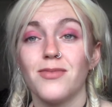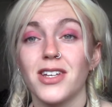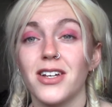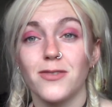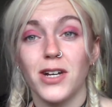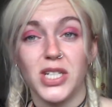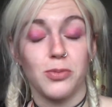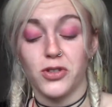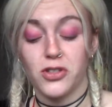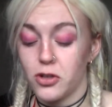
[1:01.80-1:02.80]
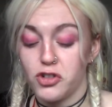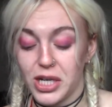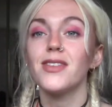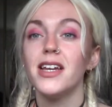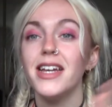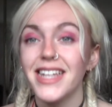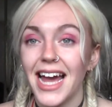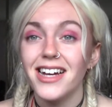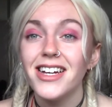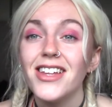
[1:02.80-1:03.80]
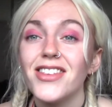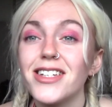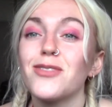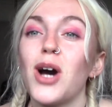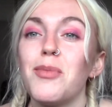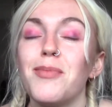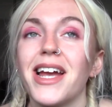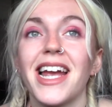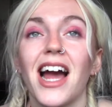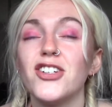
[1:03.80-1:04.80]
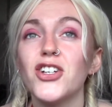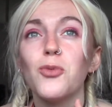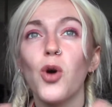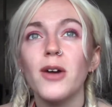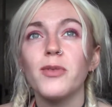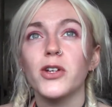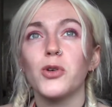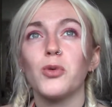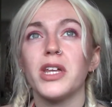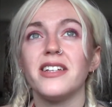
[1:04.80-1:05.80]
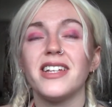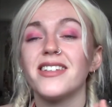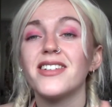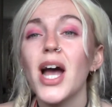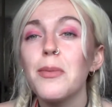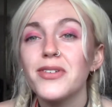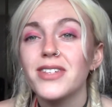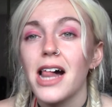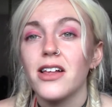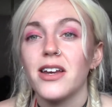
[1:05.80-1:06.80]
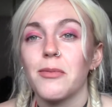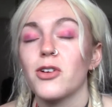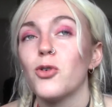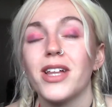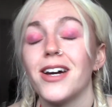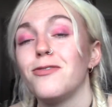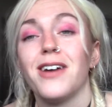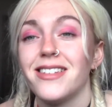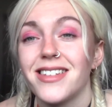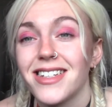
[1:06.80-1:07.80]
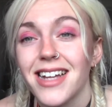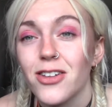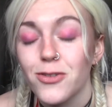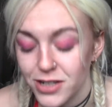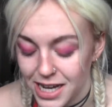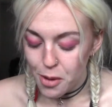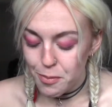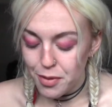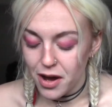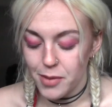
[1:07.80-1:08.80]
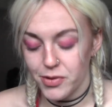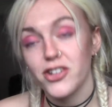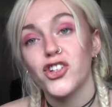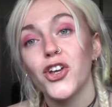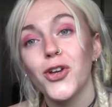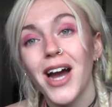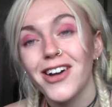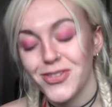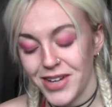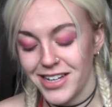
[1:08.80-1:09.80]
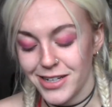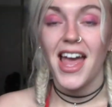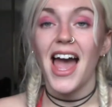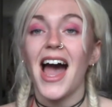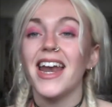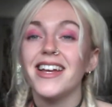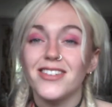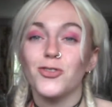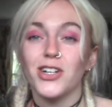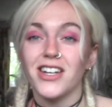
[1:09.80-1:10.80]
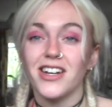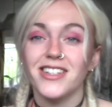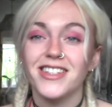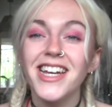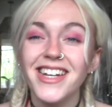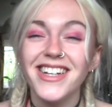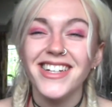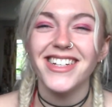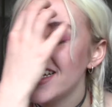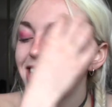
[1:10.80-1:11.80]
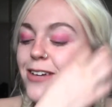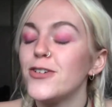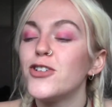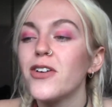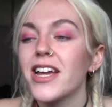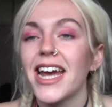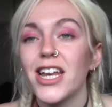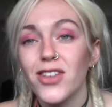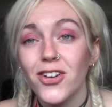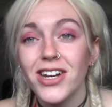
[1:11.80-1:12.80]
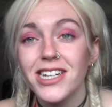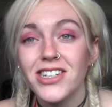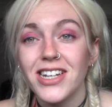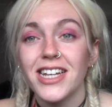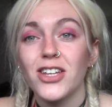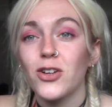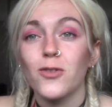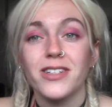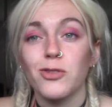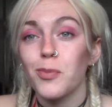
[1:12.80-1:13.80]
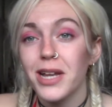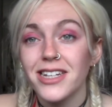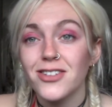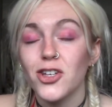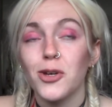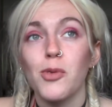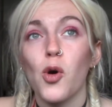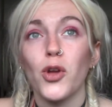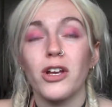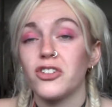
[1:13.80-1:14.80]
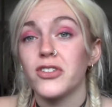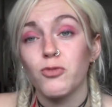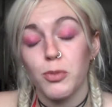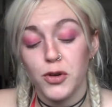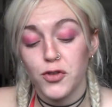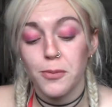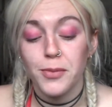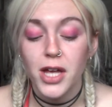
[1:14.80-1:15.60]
because vegetables are so cheap. Yeah, this is what I've been making. I don't know what I'm going to call this. It's a type of salad. I'm going to call it a fancy salad for now, but I'm going to show you how to make it, and it is really nice. If you don't like any of the ingredients in it, you can obviously replace them or you can just remove them.